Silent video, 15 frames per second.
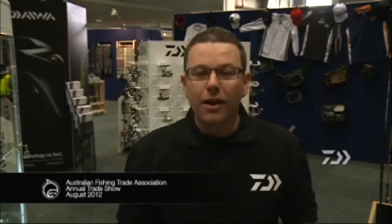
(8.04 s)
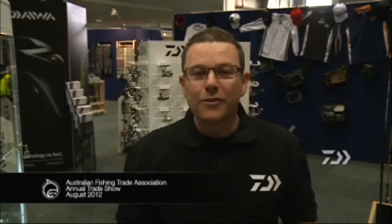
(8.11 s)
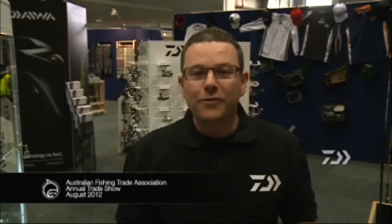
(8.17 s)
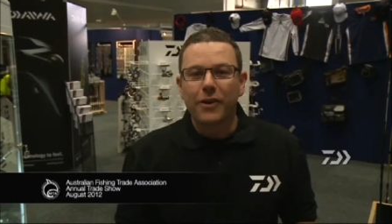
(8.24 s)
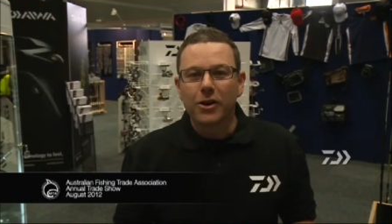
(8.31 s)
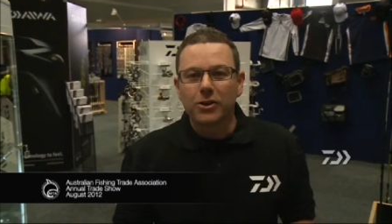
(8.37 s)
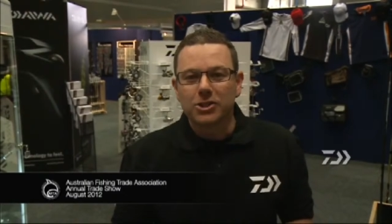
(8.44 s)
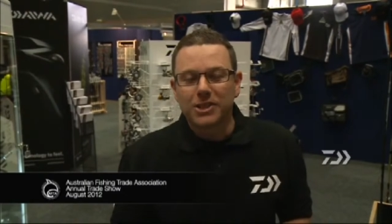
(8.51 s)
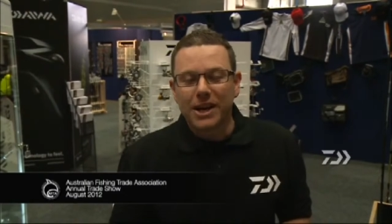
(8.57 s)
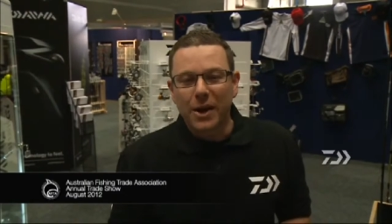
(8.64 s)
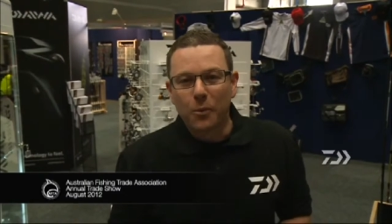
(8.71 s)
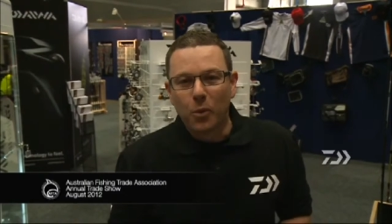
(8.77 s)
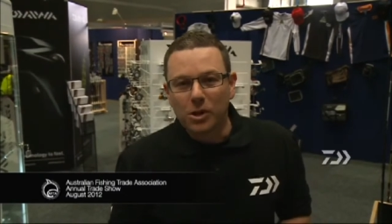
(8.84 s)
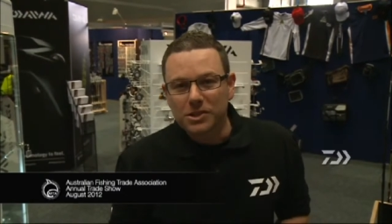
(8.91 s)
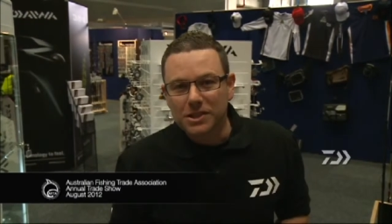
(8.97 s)
Hello folks,
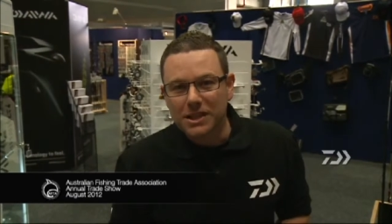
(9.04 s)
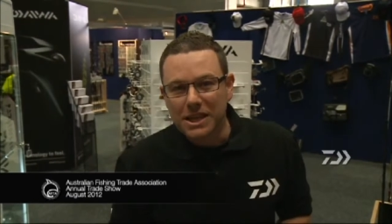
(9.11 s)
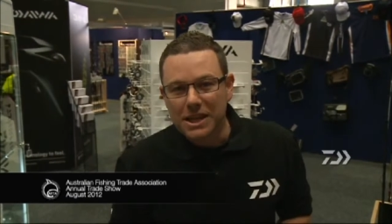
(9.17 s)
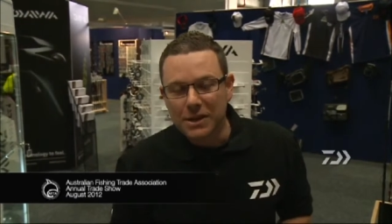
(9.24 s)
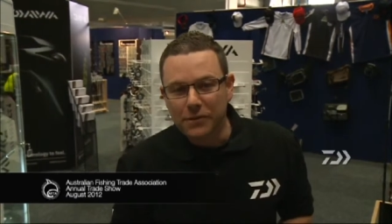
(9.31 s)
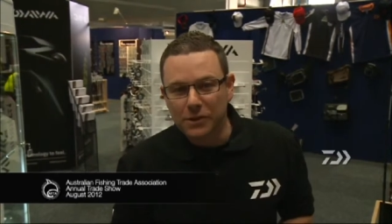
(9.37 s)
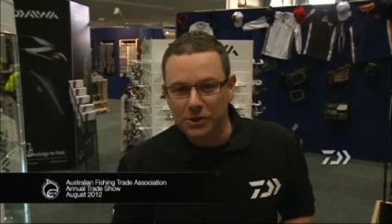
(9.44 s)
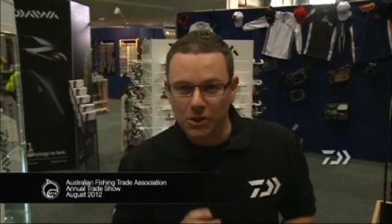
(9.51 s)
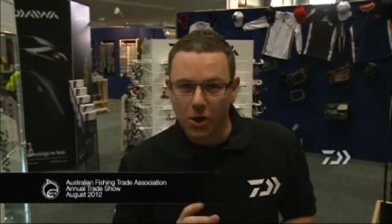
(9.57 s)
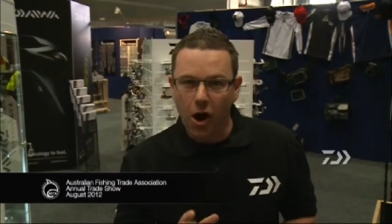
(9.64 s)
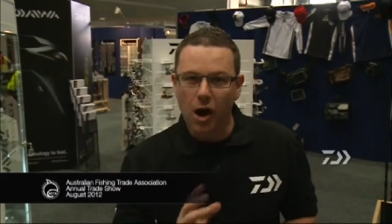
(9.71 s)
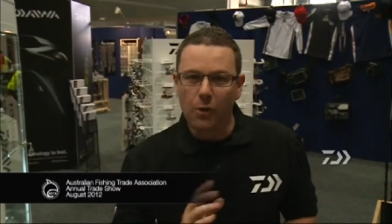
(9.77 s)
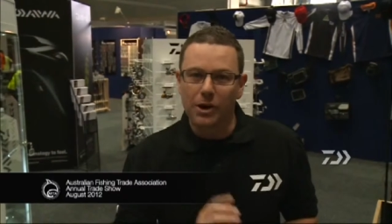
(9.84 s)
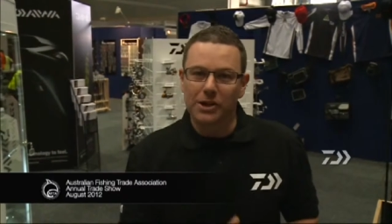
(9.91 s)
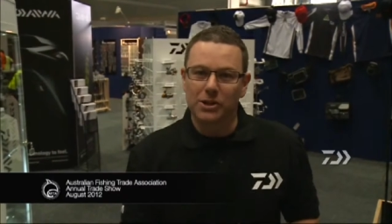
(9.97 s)
Shannon Watson here for
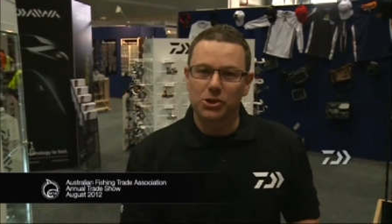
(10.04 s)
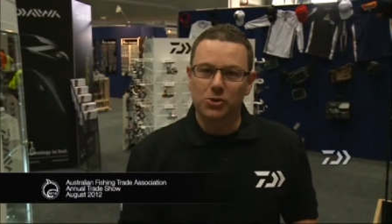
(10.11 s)
Daiwa